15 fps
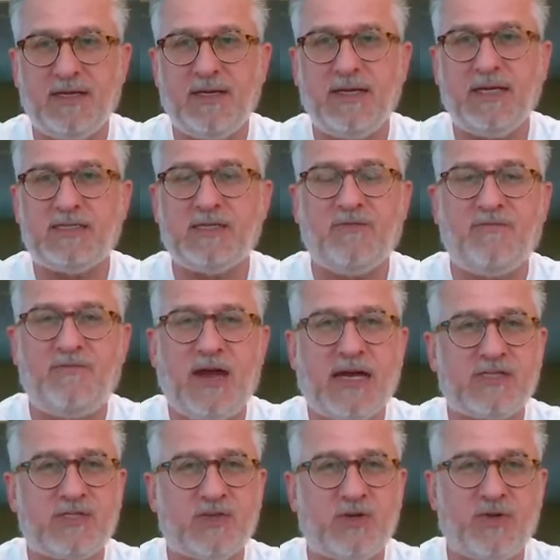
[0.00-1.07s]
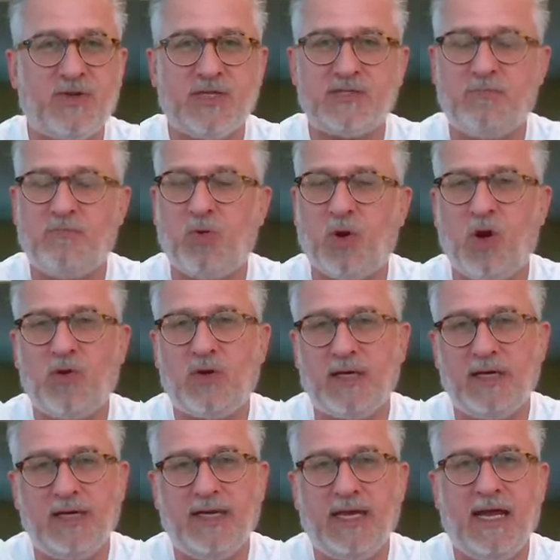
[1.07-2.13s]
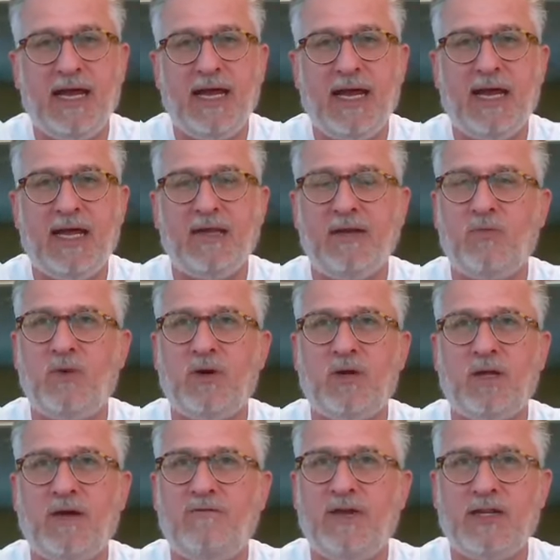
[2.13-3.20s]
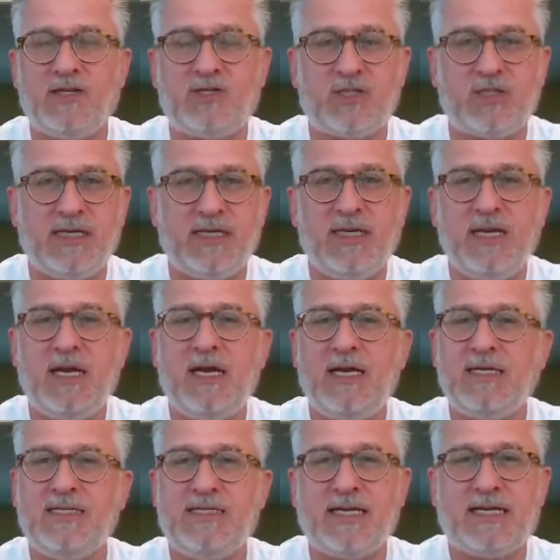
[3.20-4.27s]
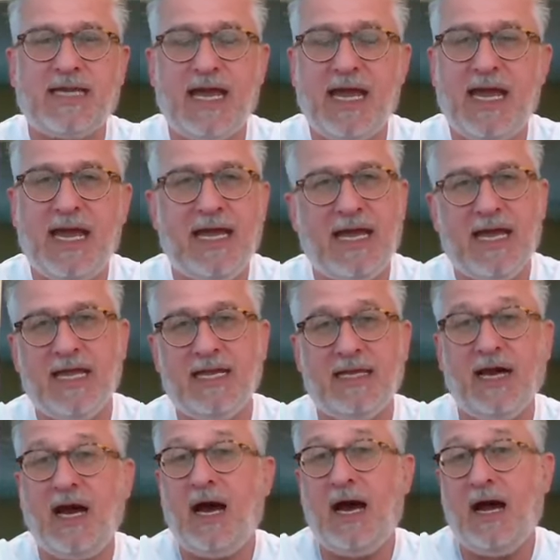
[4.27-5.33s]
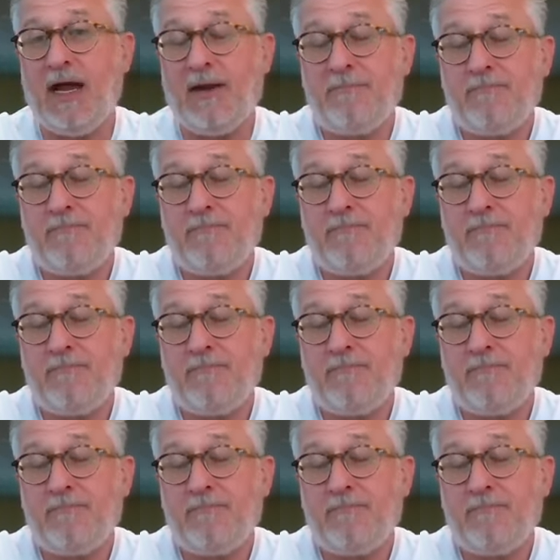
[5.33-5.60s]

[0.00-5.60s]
It's a vessel that's broken and will eventually decay and die.